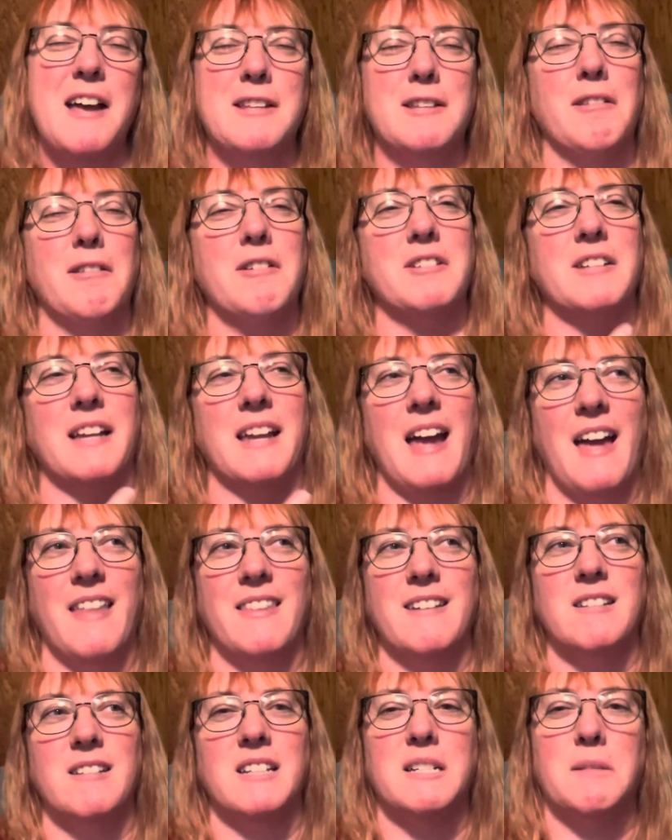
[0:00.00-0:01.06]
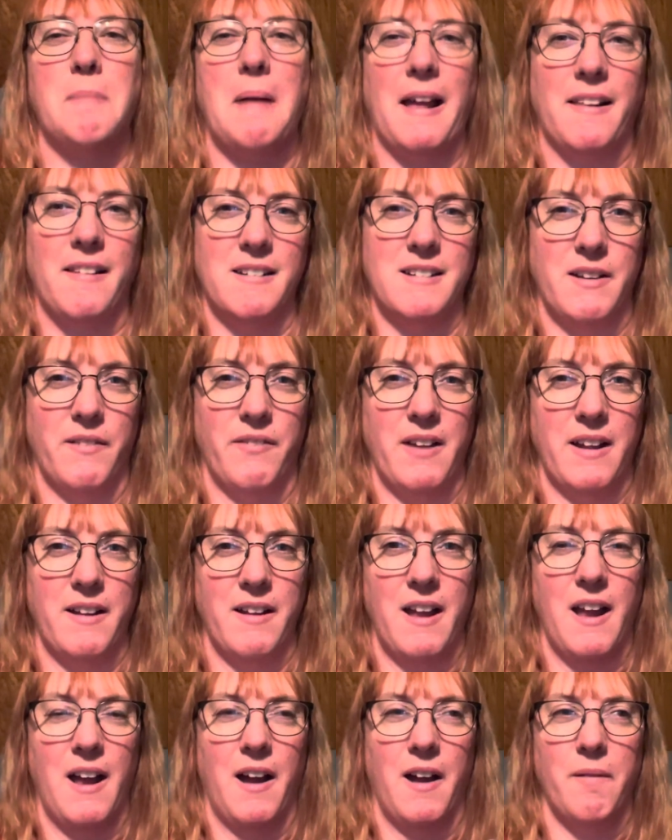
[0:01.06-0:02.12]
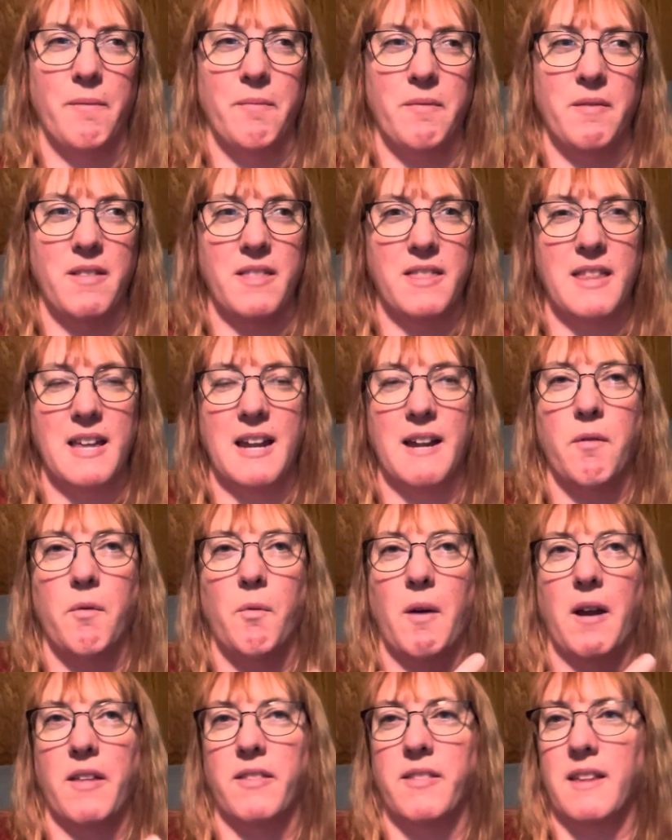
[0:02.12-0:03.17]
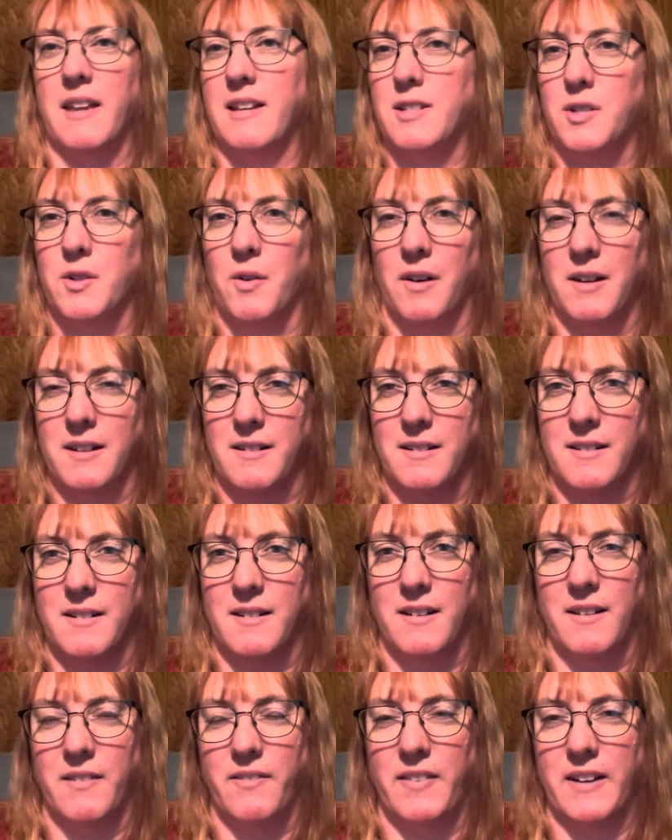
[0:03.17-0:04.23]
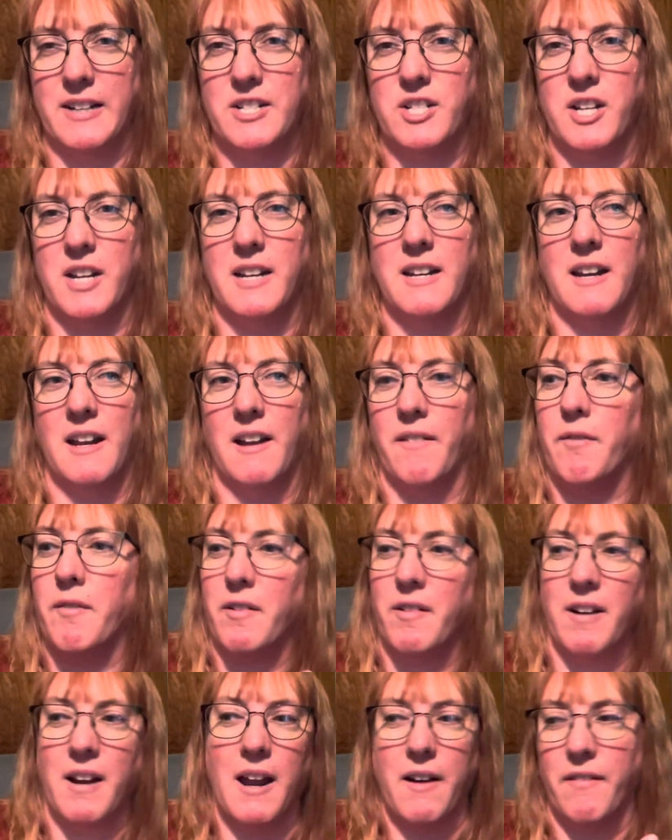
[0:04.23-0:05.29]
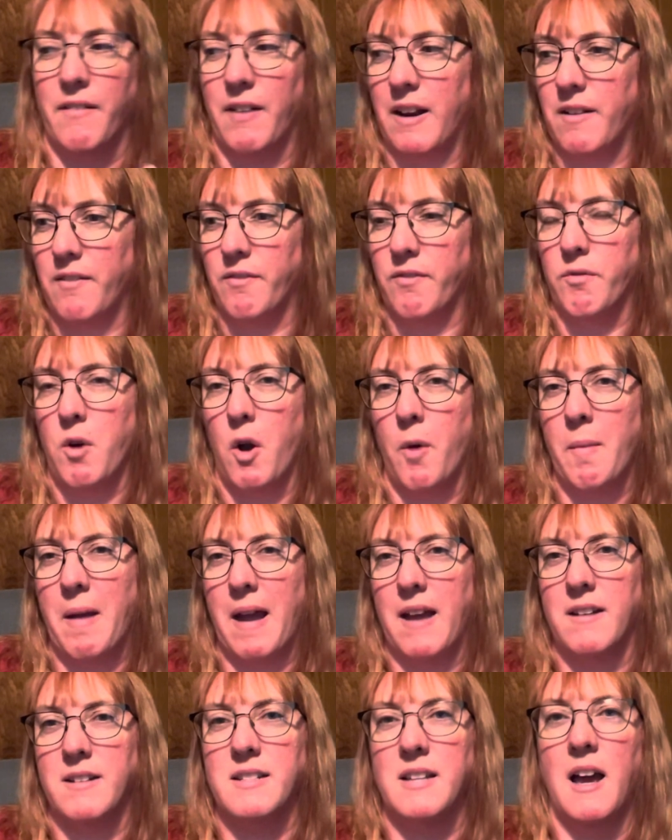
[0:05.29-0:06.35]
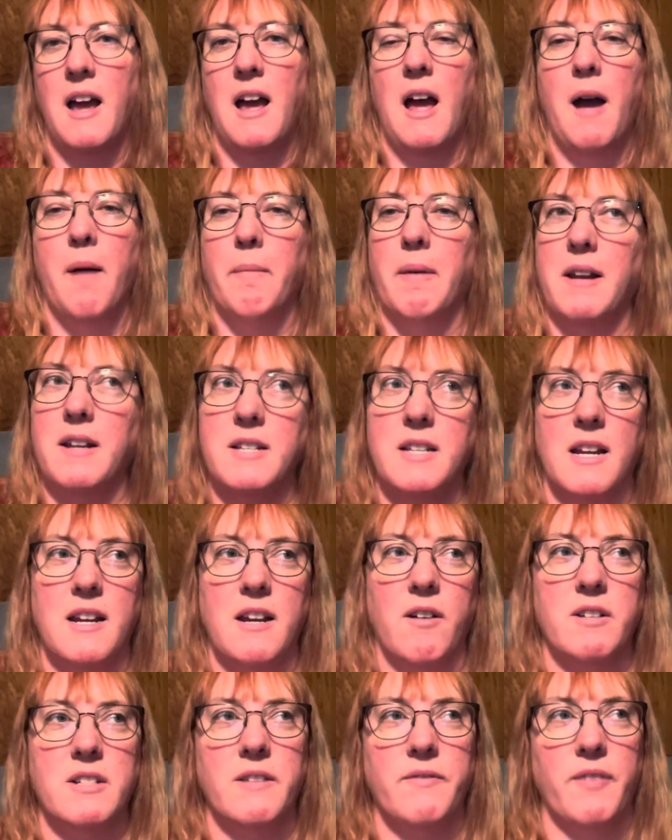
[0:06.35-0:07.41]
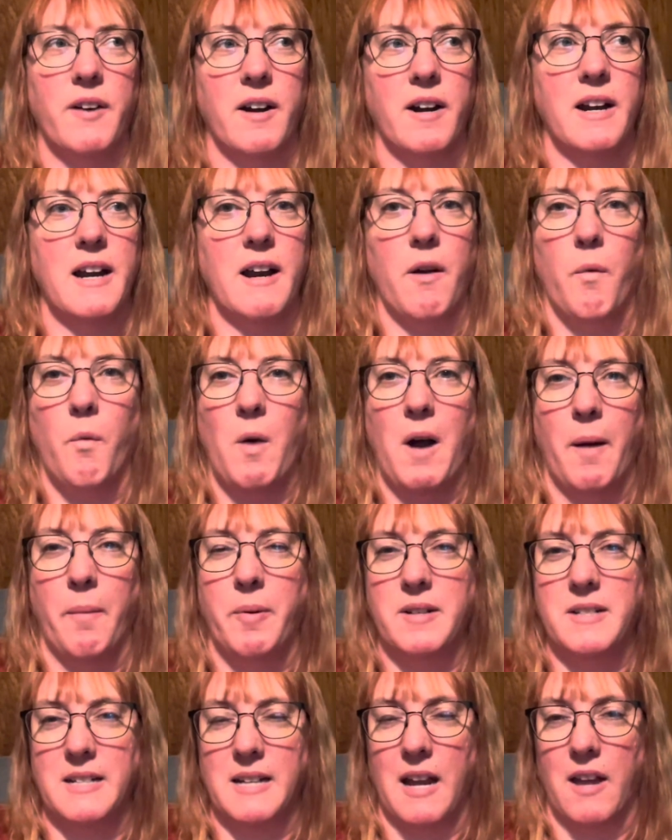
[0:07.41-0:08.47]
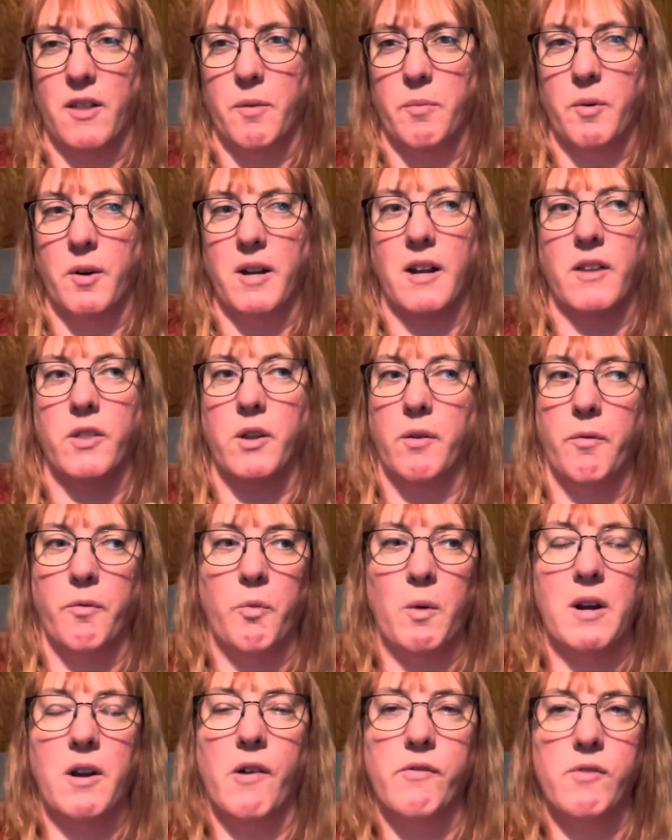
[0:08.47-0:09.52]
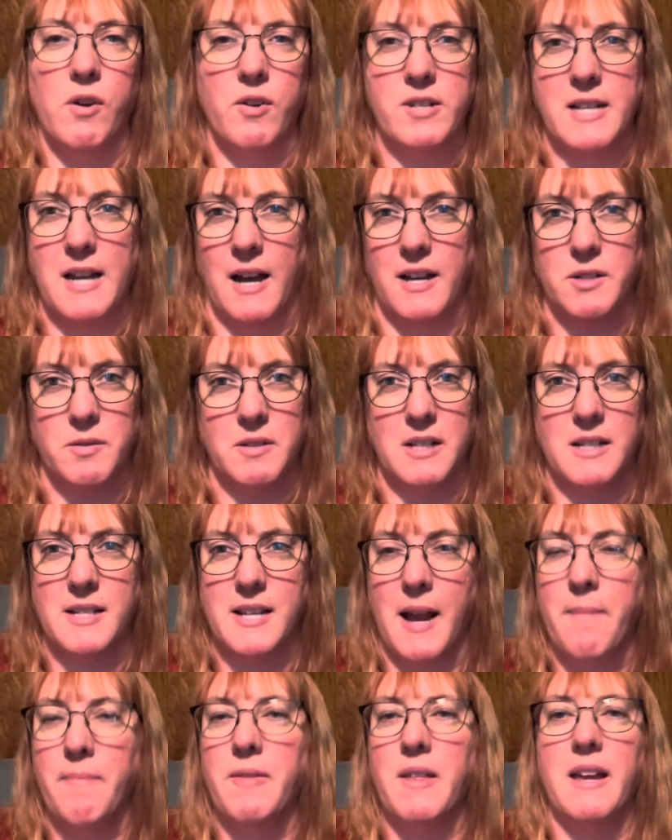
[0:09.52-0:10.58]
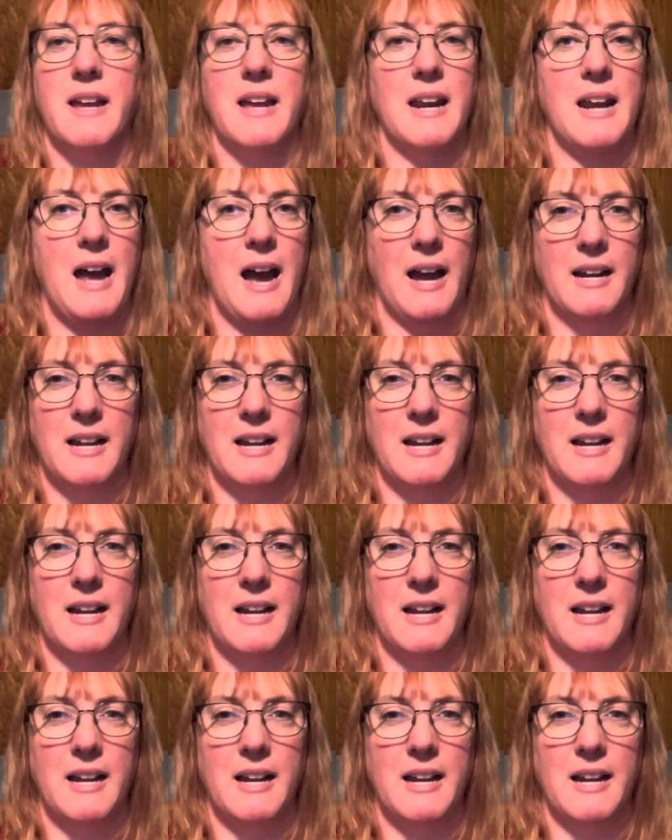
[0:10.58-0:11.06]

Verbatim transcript: so there's again there's a speculative uh, um, thing with historical fiction kind of romance, but it's, you know, it's a very well put together book. The Widow of Rose House was the same thing. It had